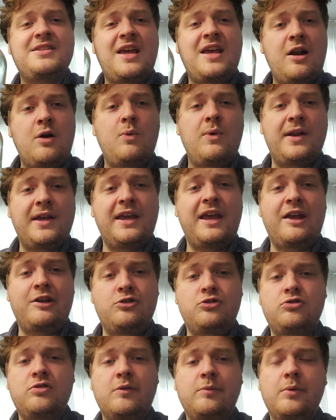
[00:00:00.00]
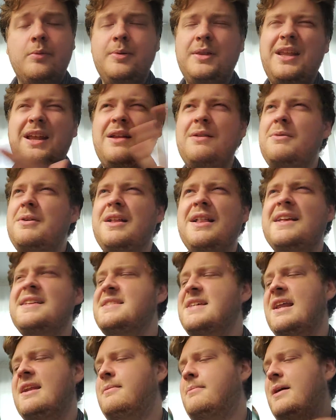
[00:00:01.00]
I don't want to get in trouble. But then I
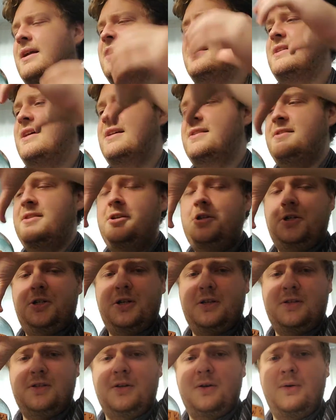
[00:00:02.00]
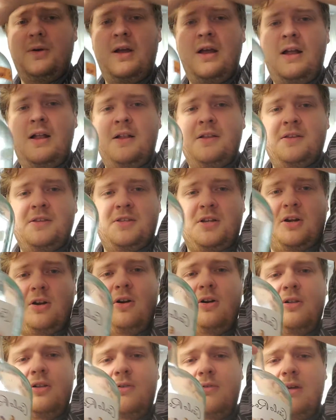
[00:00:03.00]
realized I don't monetize this shit. So this is a
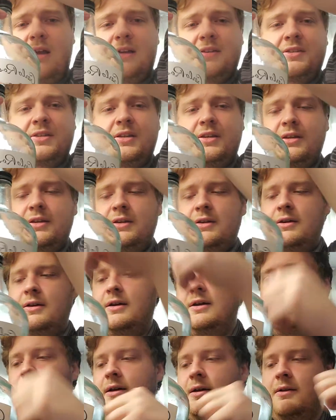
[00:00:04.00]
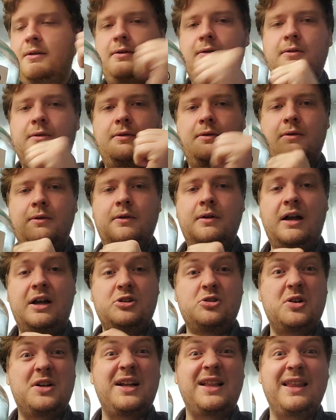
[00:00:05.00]
Carlo Rossi. Uh, I
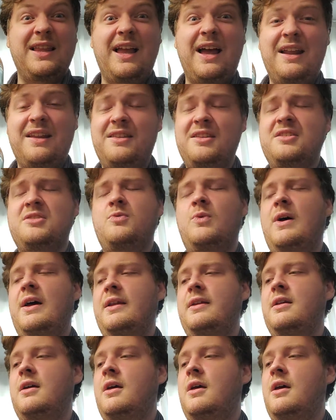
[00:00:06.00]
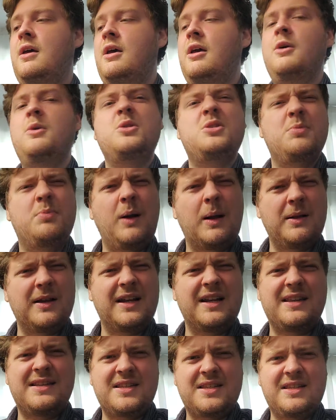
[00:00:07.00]
drink a lot of this wine, which I'm probably
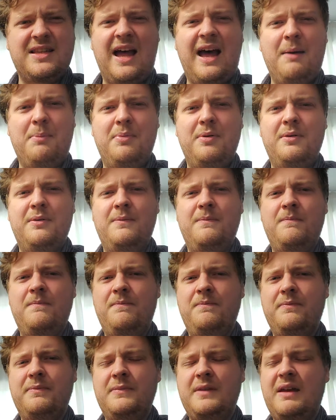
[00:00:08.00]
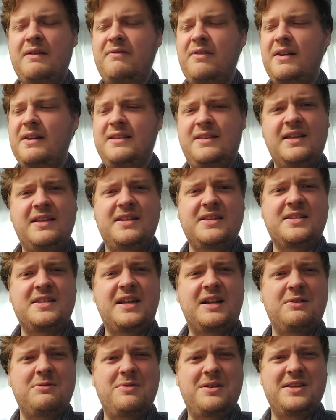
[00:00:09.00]
going to stop. I found out that the
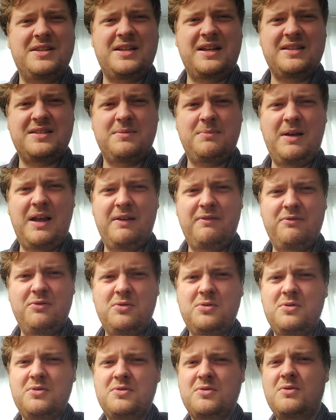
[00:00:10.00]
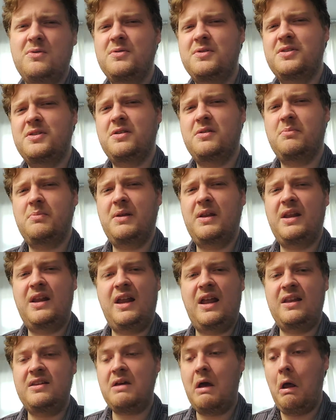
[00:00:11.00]
sangria's got some high fructose corn syrup in it,
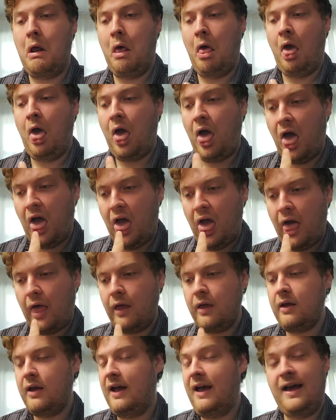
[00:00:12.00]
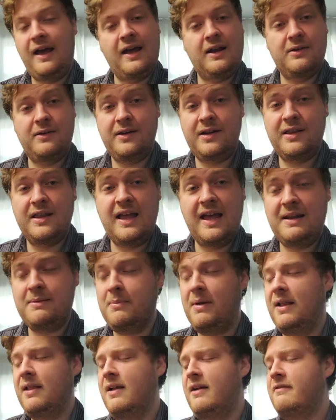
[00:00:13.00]
and I don't need that in
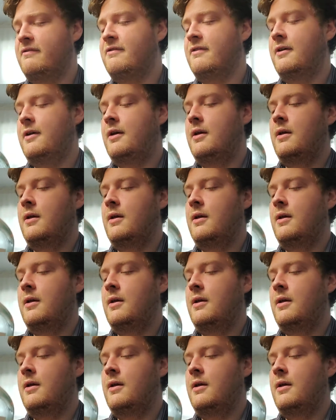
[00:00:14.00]
my life.